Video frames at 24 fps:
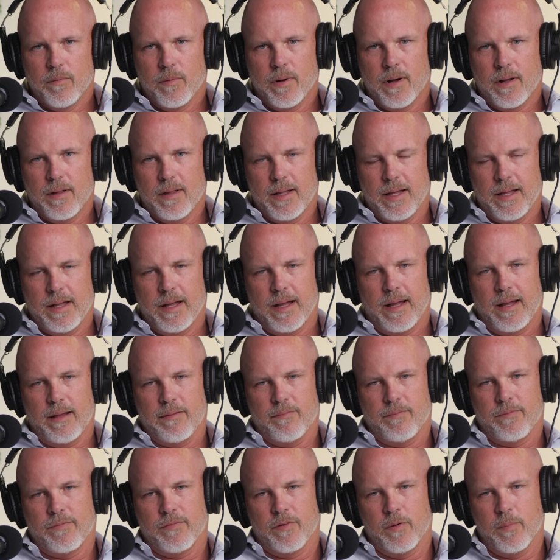Well,
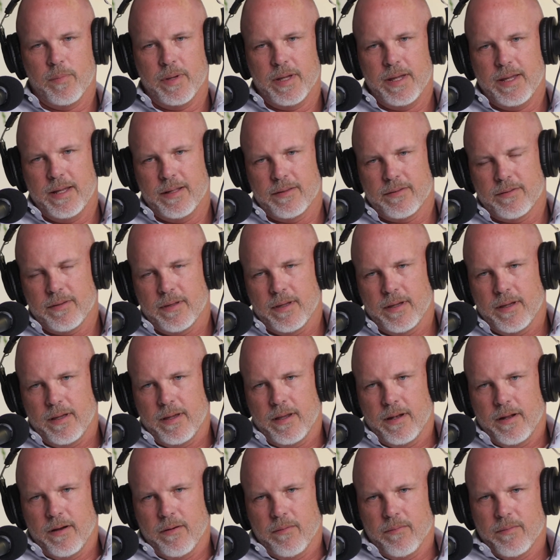for me, it's
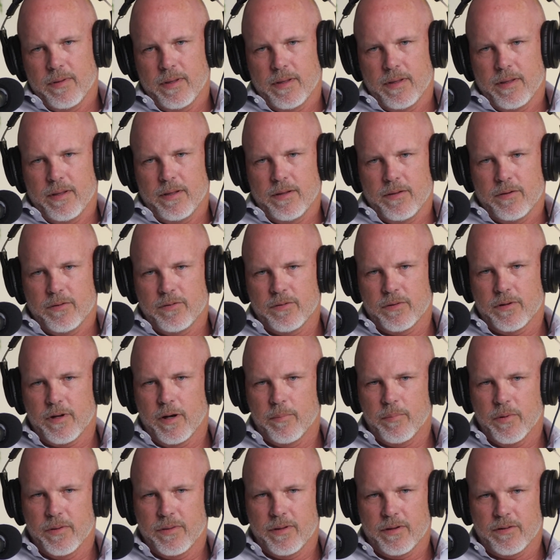there's a
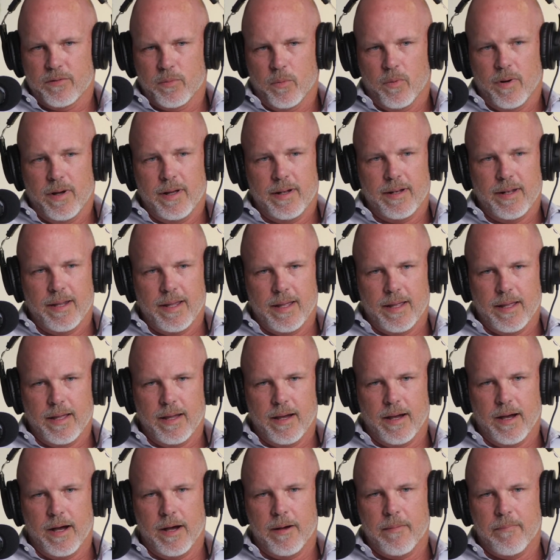couple things. One,
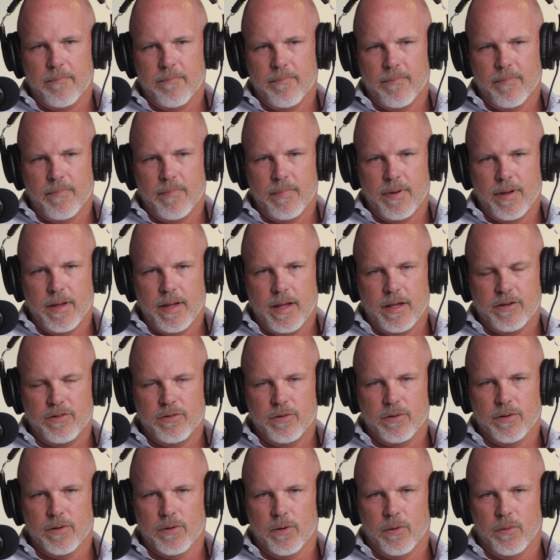as
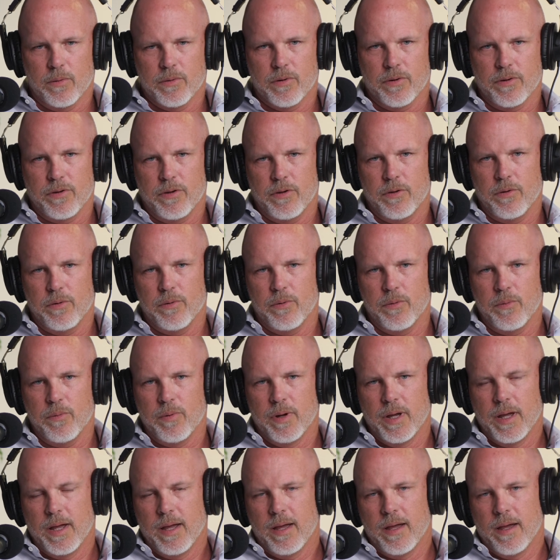you get older,
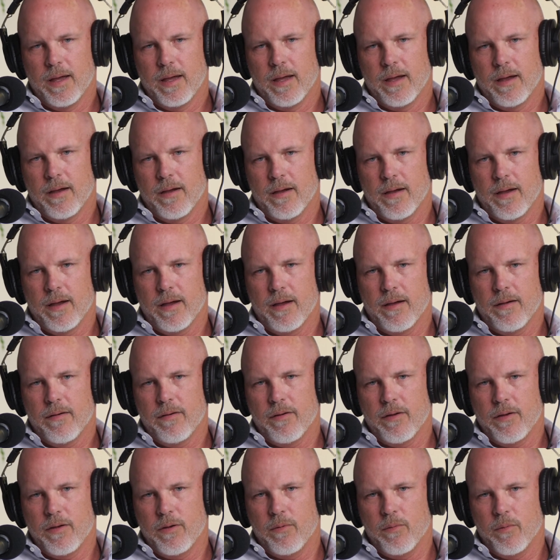you
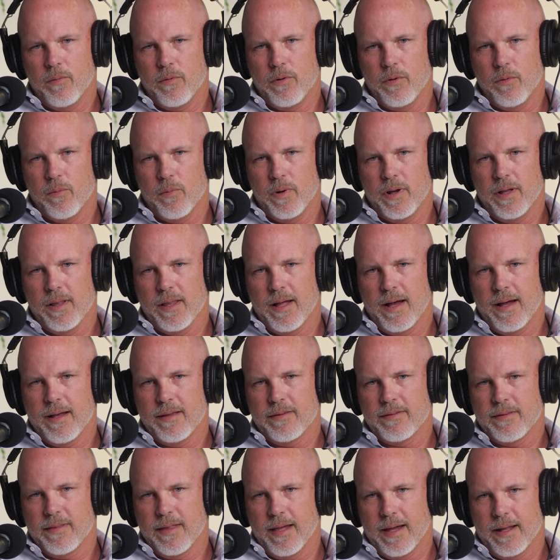
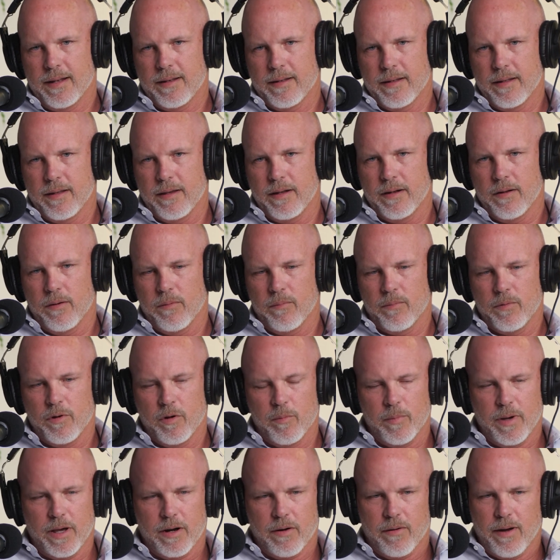realize that no
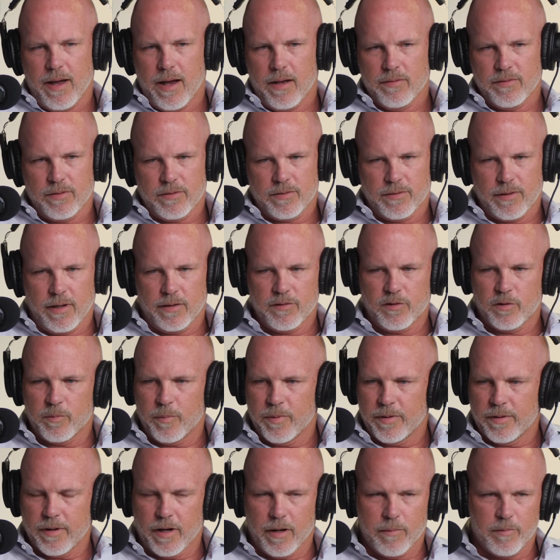matter how successful you
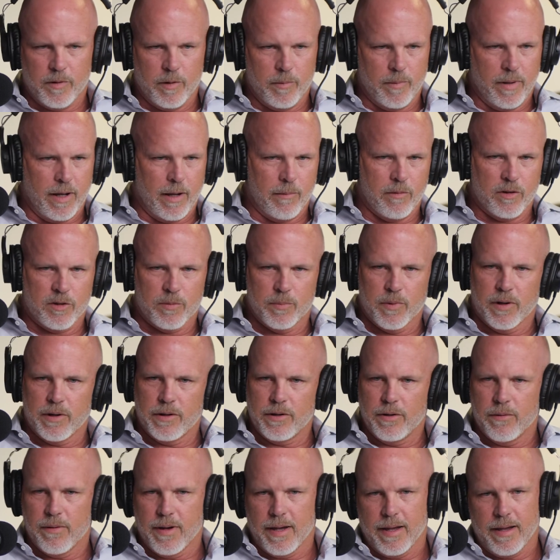become, or no matter how much
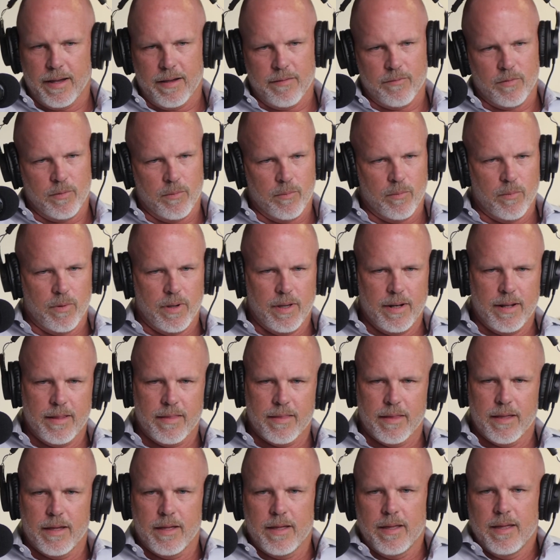money you have, or
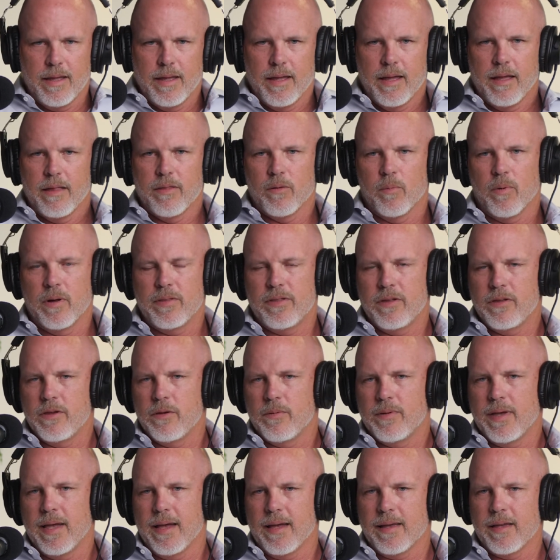the one thing
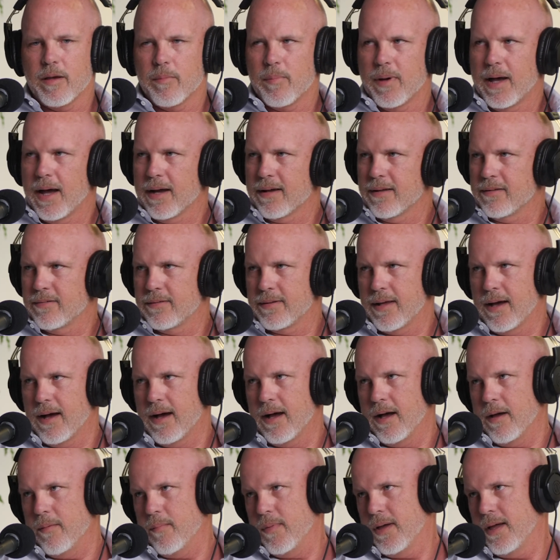you can't get back is
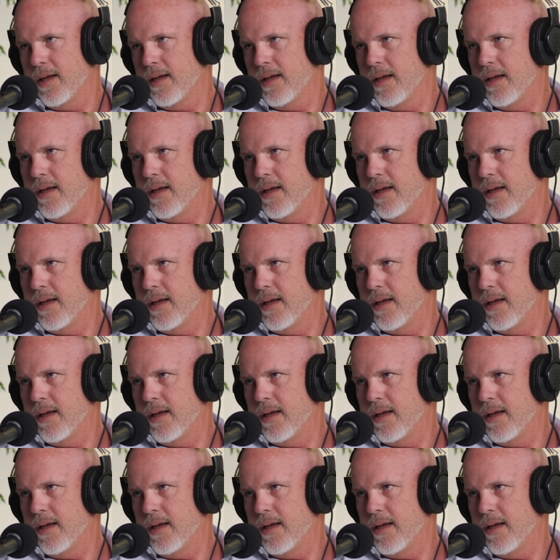time.